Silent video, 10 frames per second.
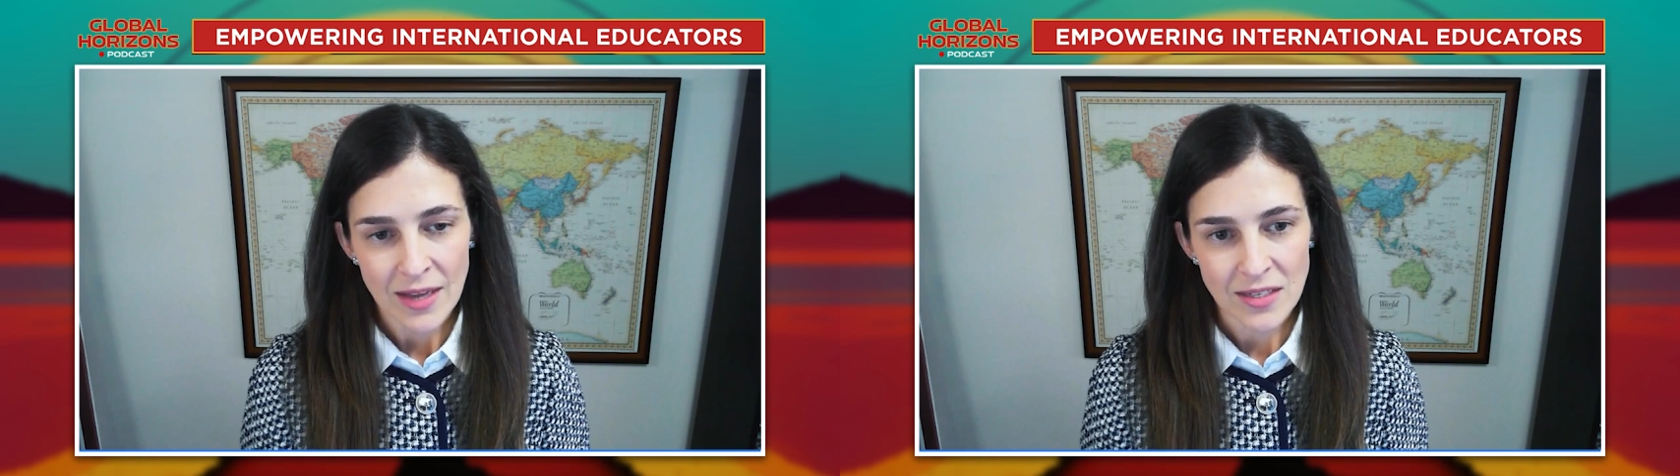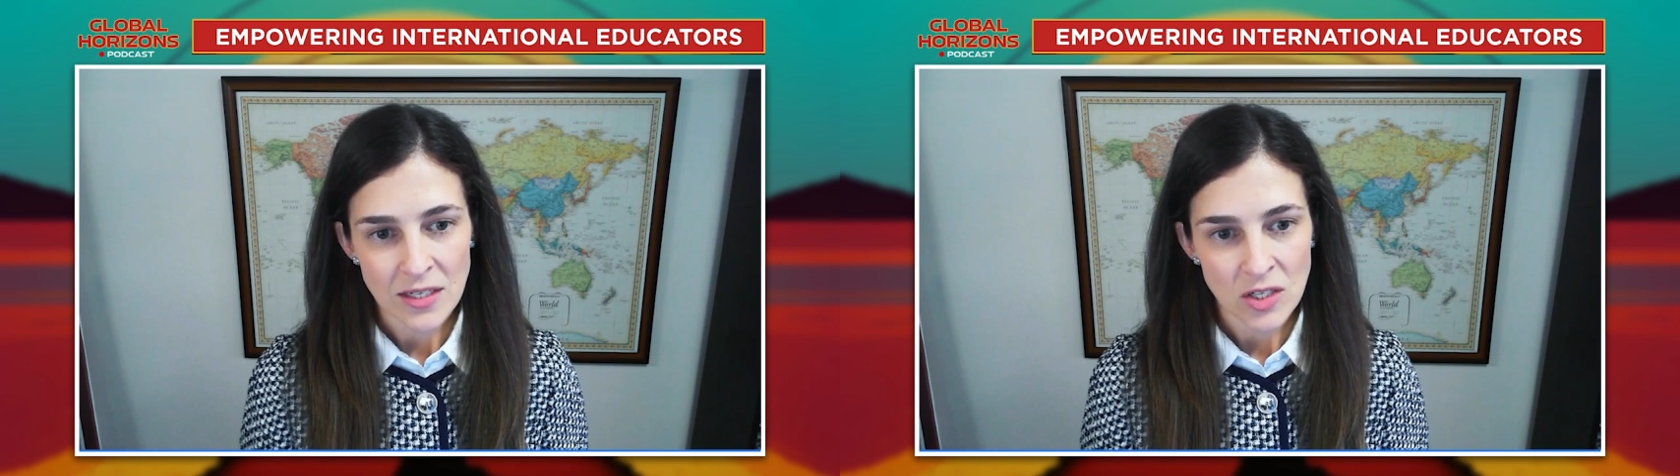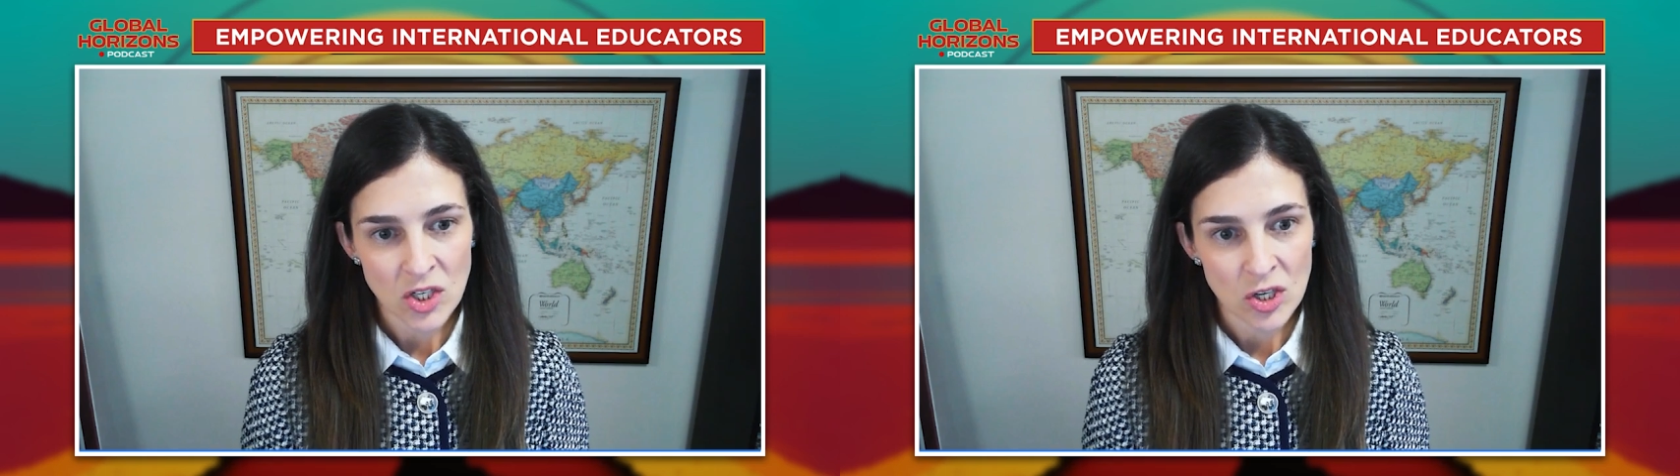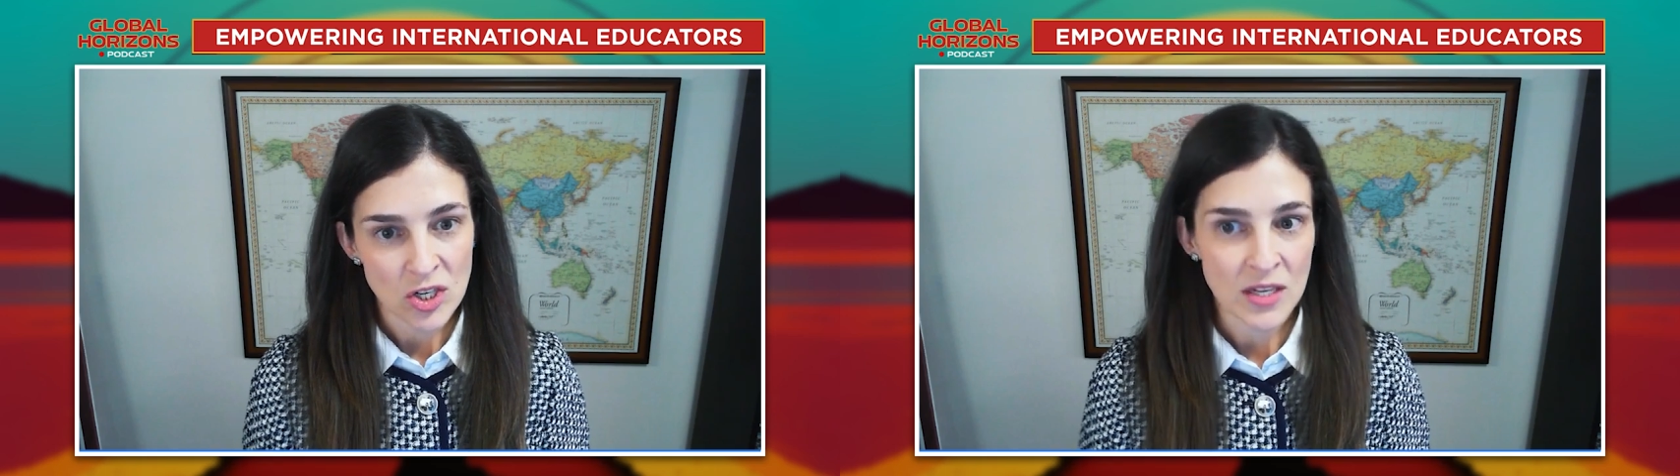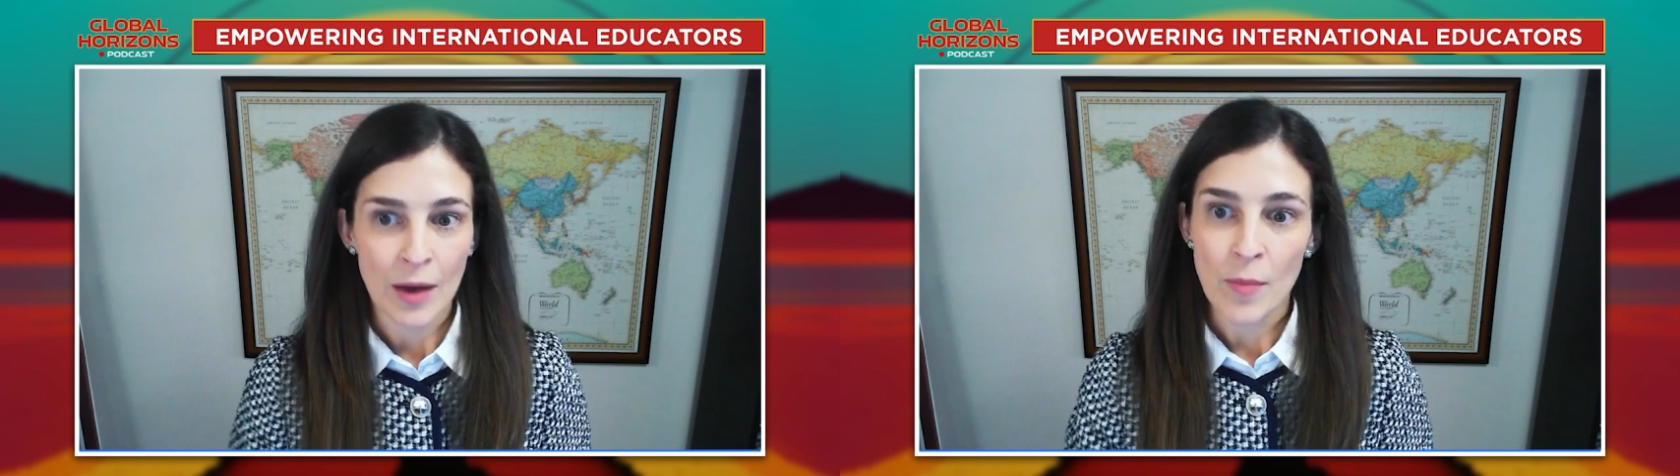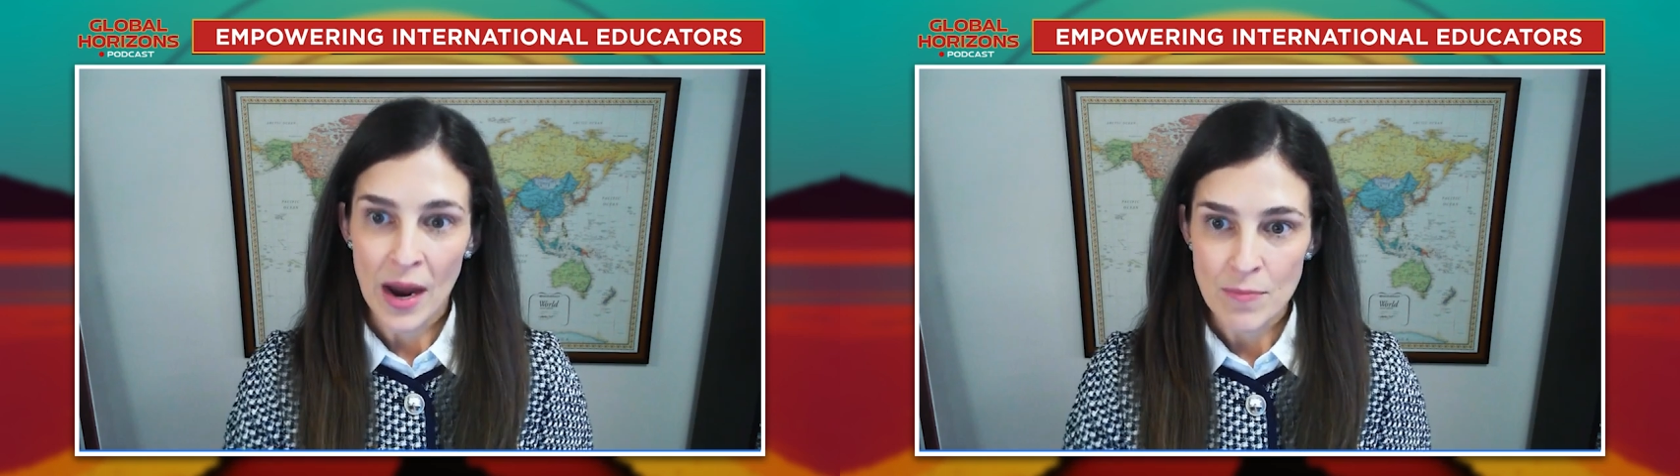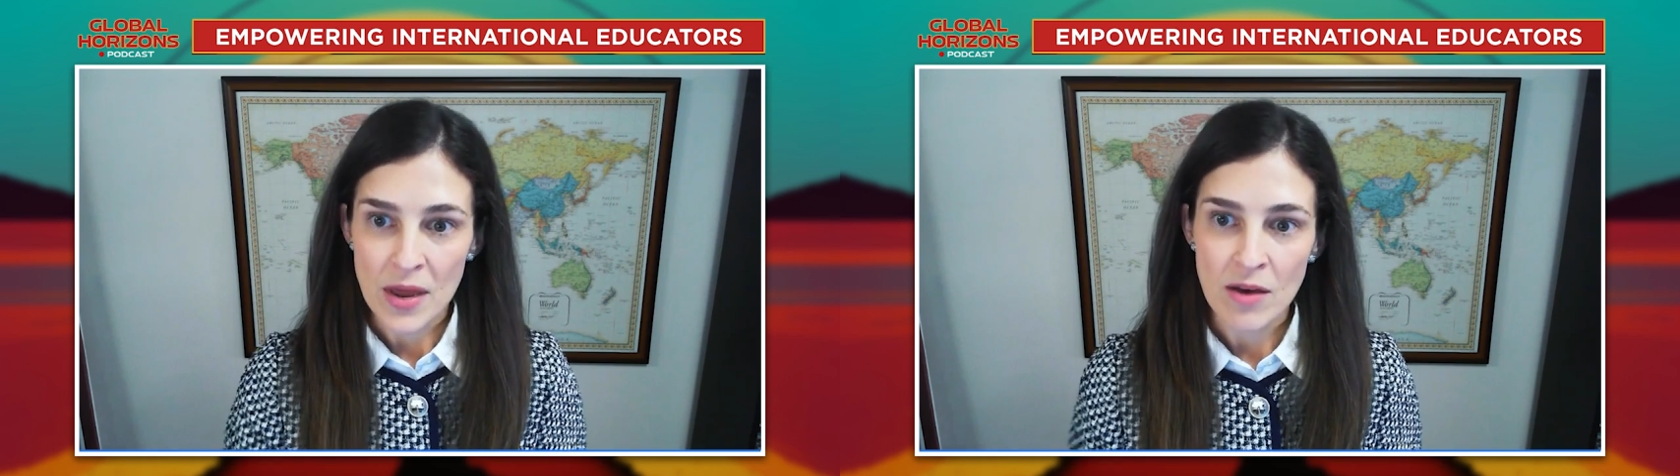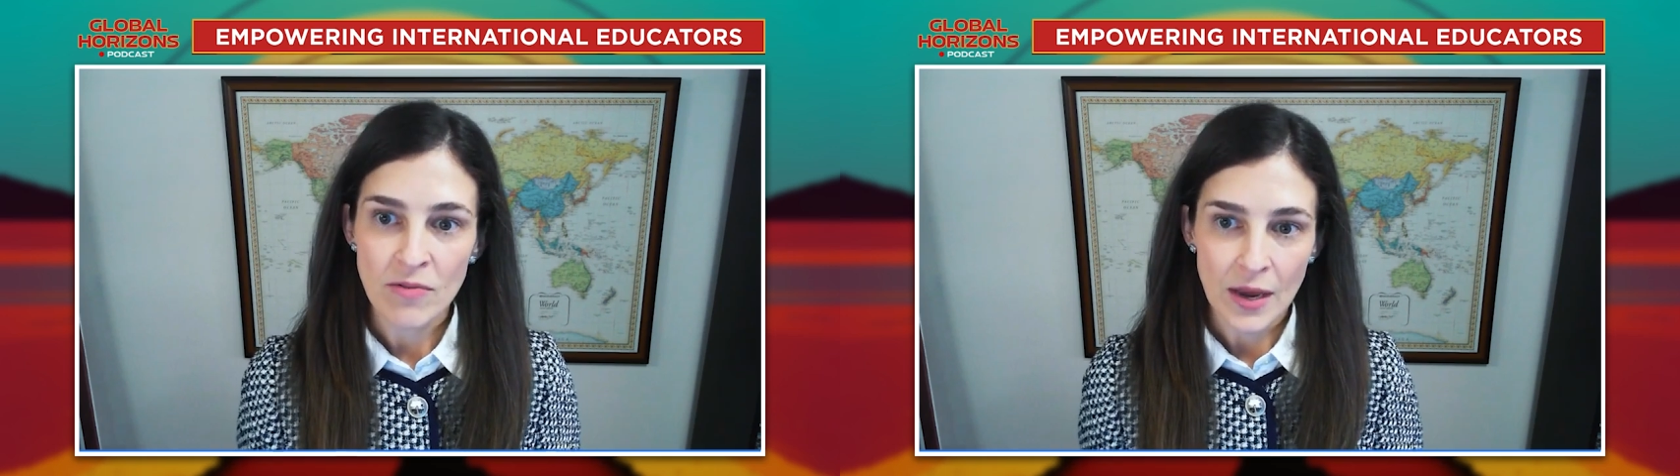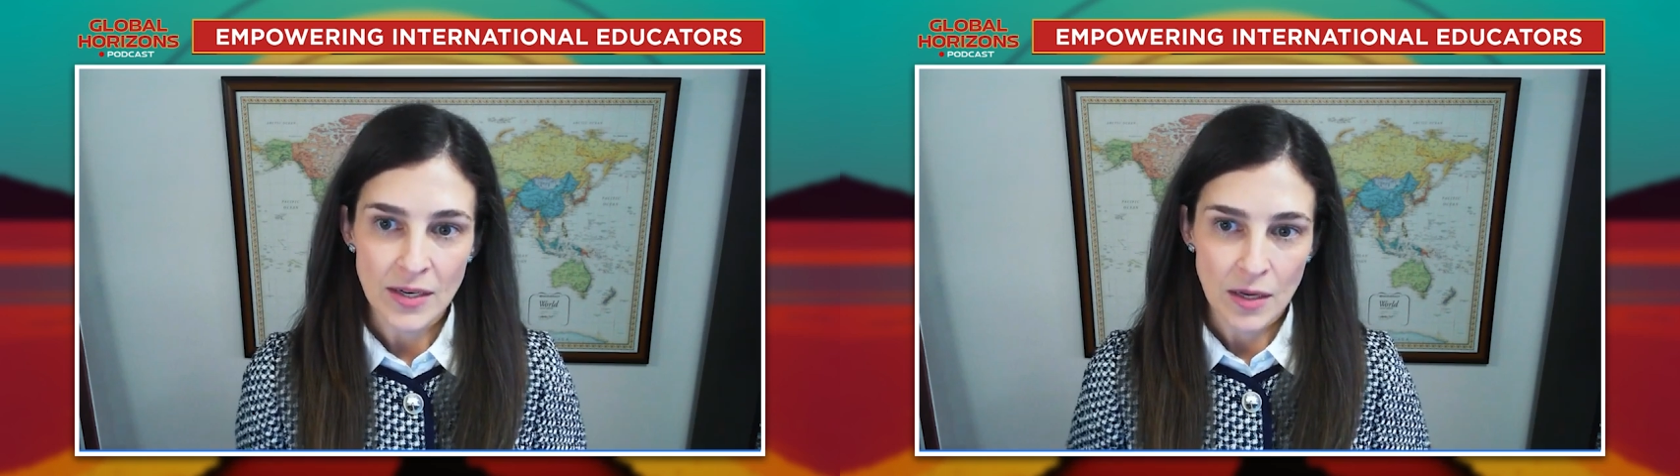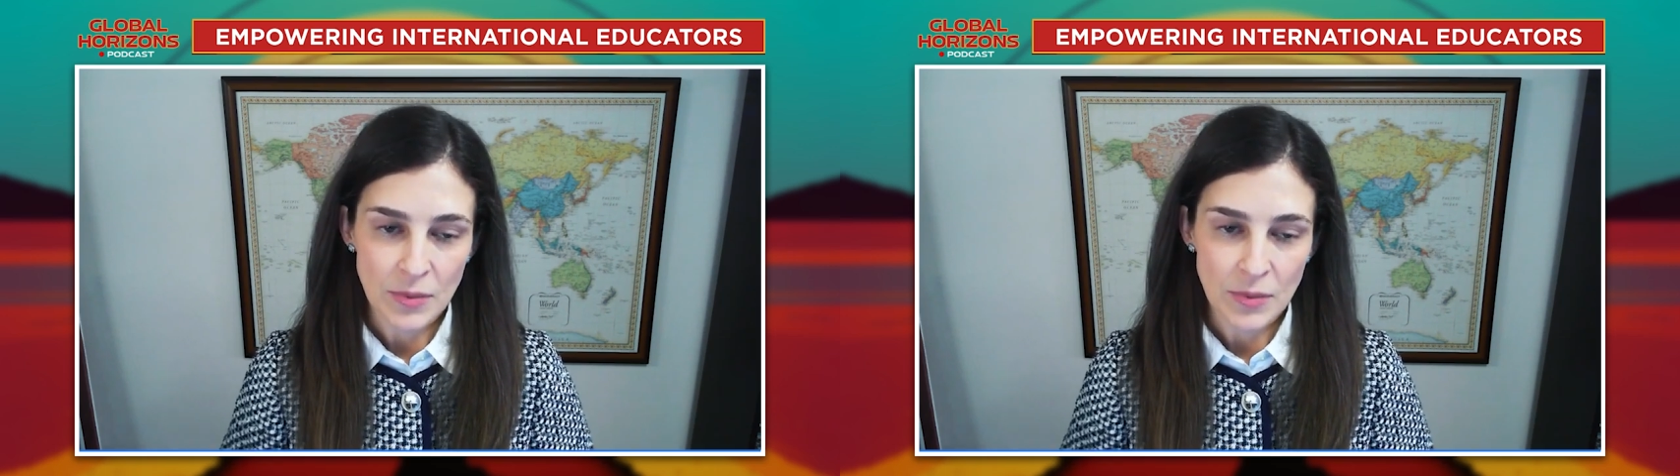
as an institution that might benefit